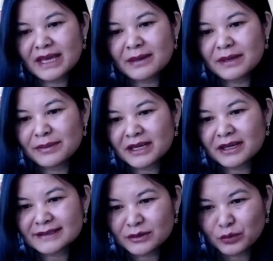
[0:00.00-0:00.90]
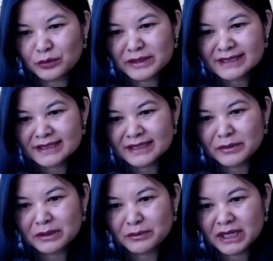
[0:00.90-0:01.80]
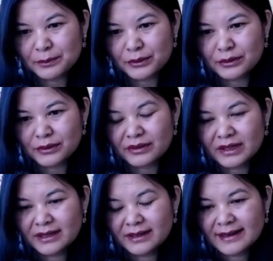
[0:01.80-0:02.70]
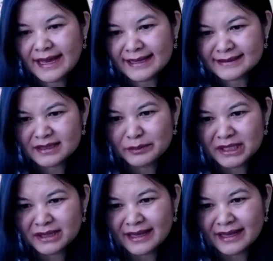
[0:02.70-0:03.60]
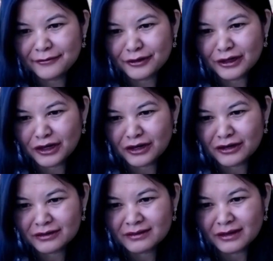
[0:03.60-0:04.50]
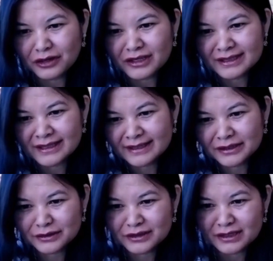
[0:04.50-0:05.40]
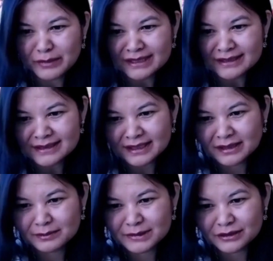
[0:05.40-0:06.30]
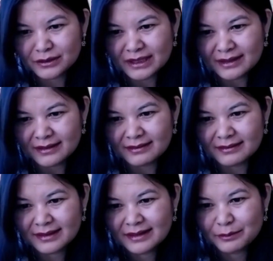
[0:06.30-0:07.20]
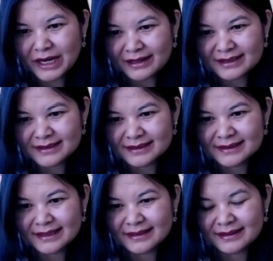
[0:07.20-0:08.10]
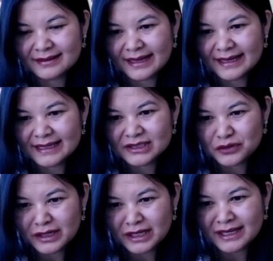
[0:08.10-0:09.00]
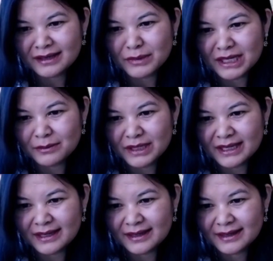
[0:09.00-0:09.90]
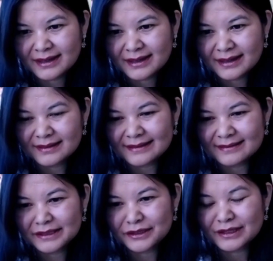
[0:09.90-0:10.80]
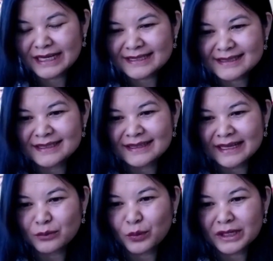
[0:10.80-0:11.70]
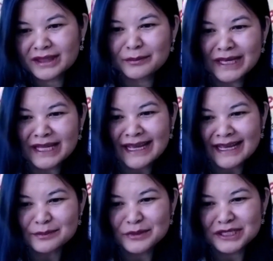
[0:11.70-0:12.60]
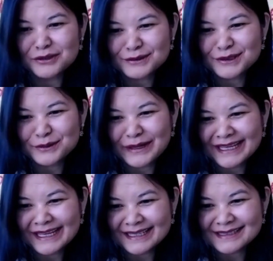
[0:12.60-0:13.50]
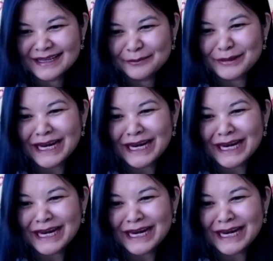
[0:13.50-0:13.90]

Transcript: Maybe because the women's team in Manipur hasn't been there for longer than, the men's team, so their practice and, I guess, training may be, lesser than what the men has been used to, I guess.